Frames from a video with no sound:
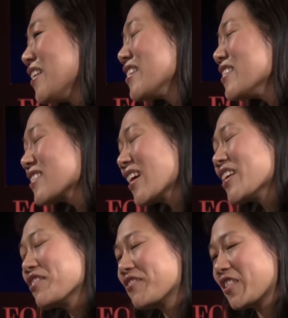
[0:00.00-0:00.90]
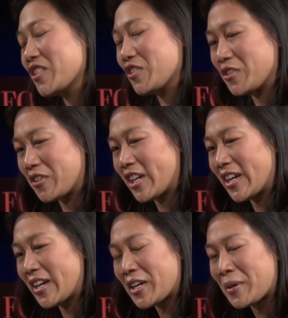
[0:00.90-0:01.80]
This is kind of a fun
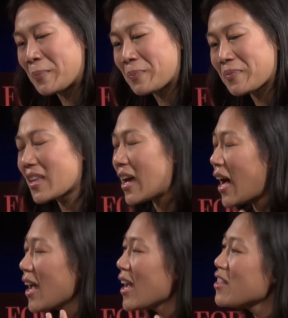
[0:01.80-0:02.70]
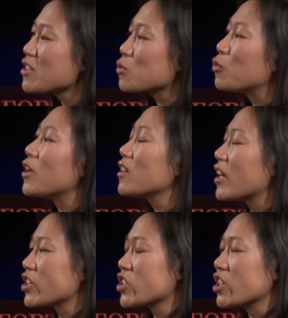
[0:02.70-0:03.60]
story. I had this one
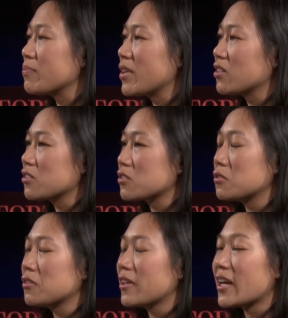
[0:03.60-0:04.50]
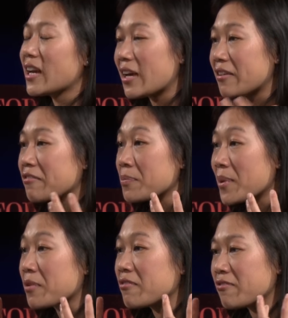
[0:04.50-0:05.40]
lecture in medical school that I
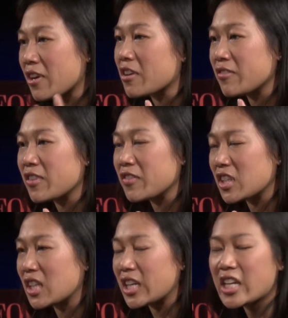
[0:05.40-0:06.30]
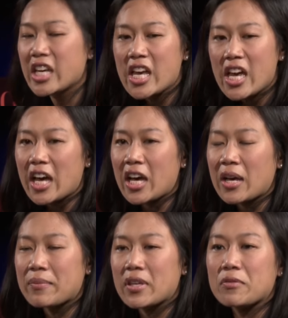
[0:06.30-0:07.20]
remember very vividly.
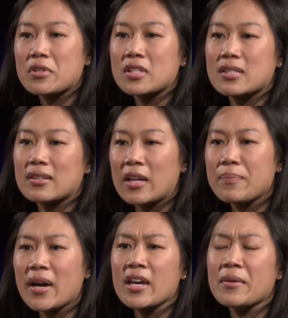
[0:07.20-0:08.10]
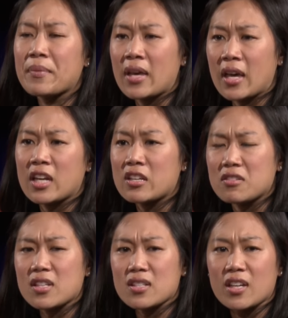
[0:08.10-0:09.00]
It was led by a man at
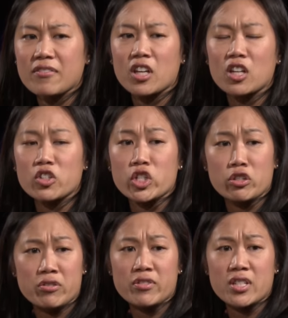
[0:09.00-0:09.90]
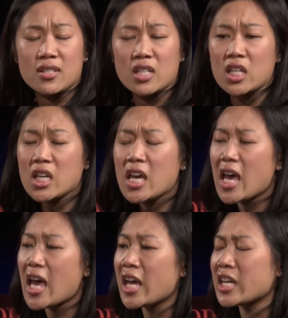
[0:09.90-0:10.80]
UCSF called Joe DeRisi,
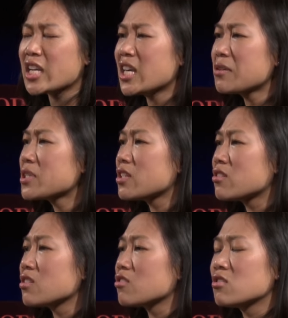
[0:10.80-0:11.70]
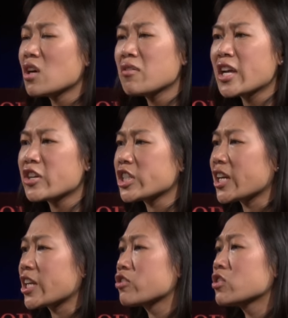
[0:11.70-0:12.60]
and he was so
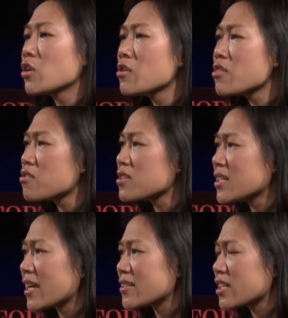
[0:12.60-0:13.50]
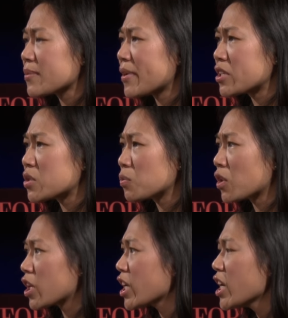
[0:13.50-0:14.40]
energetic, so enthusiastic about his
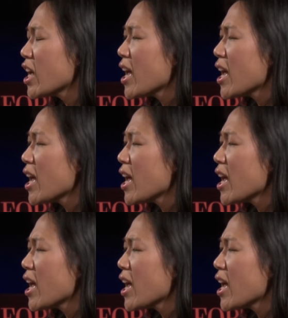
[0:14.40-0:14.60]
work,